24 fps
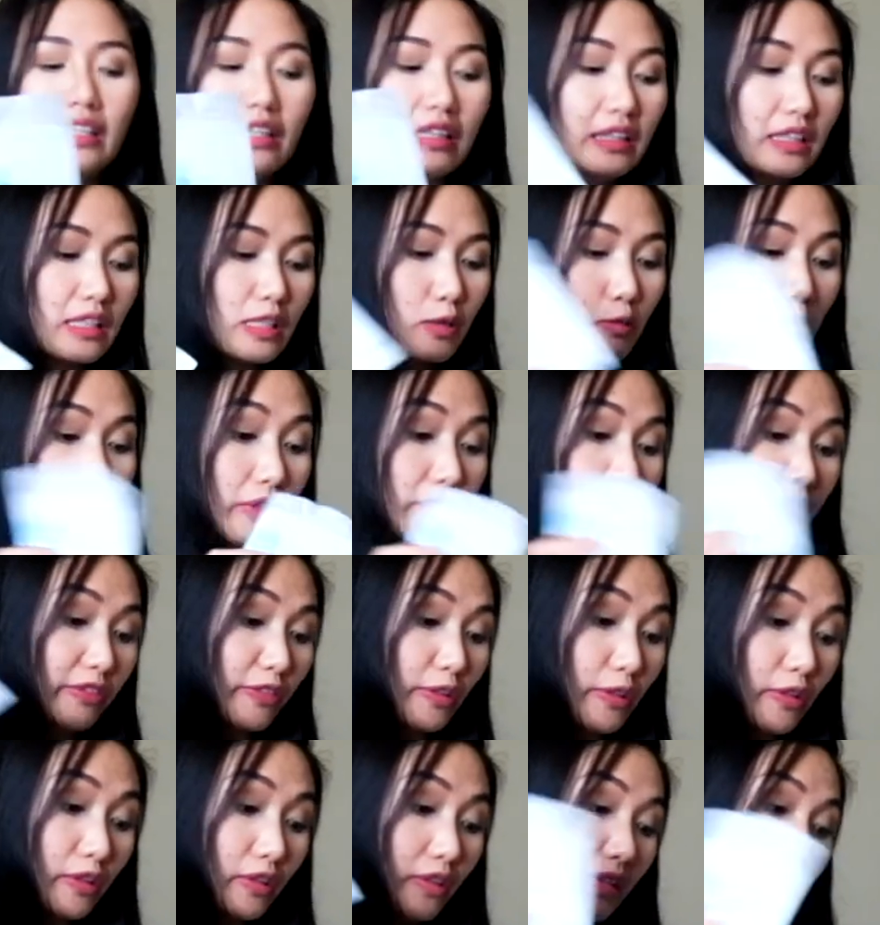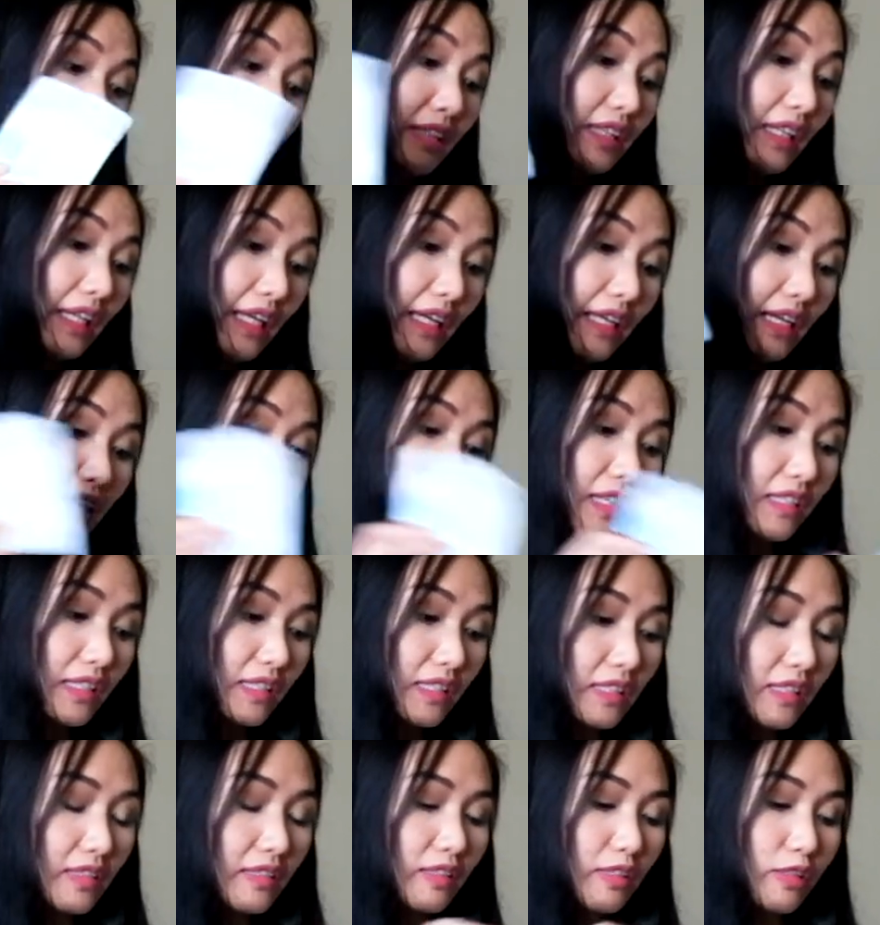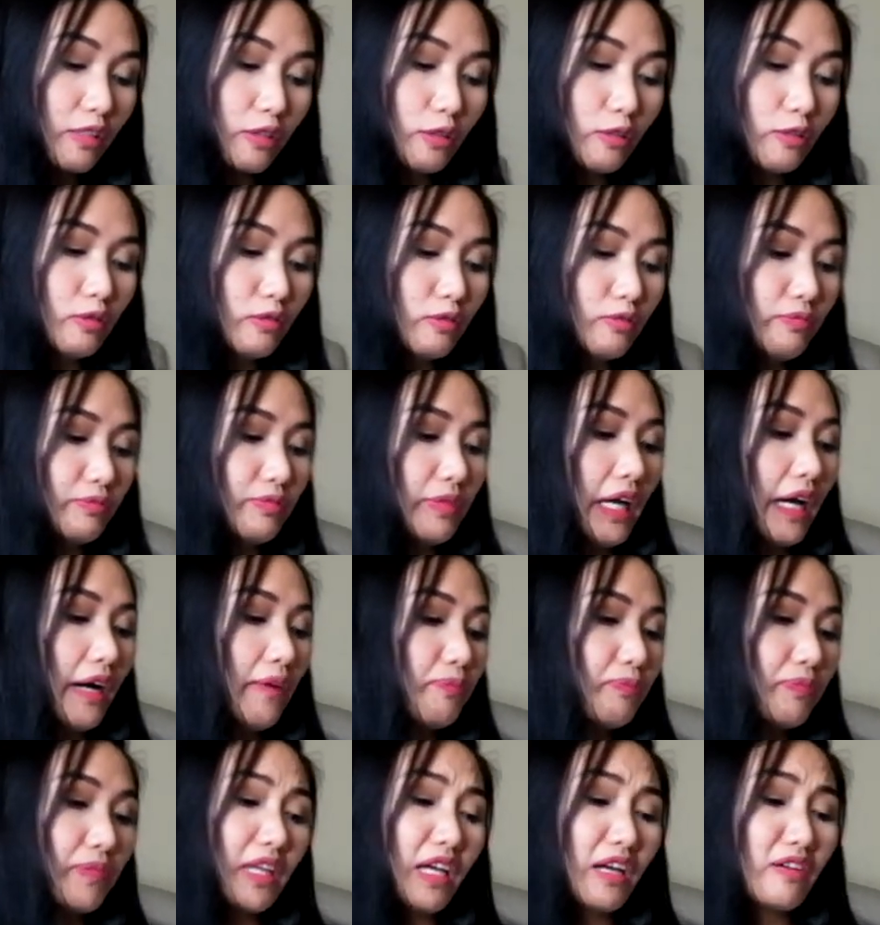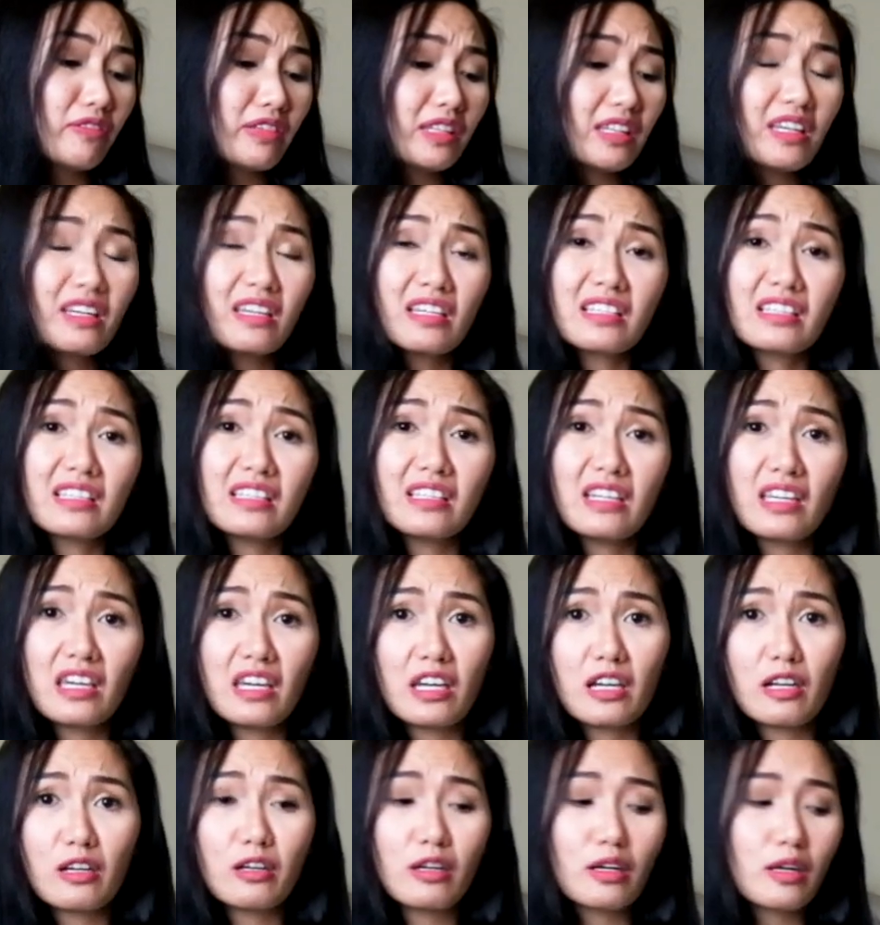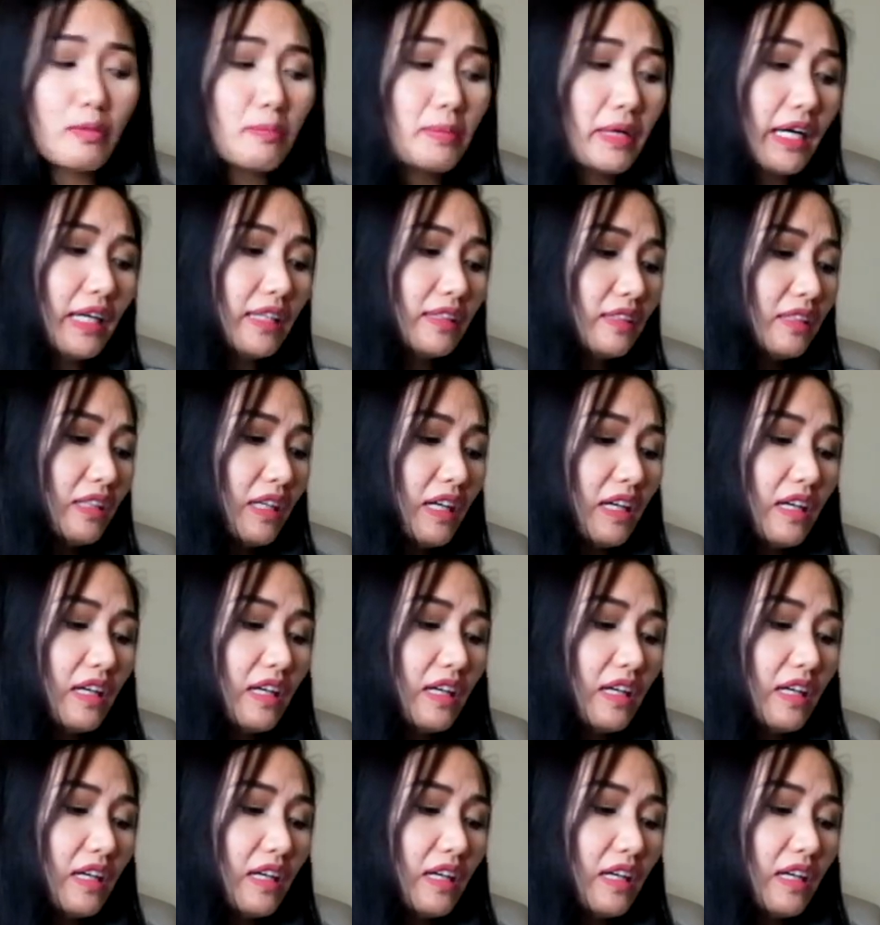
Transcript: and this one for the ladies so yeah everything is in here but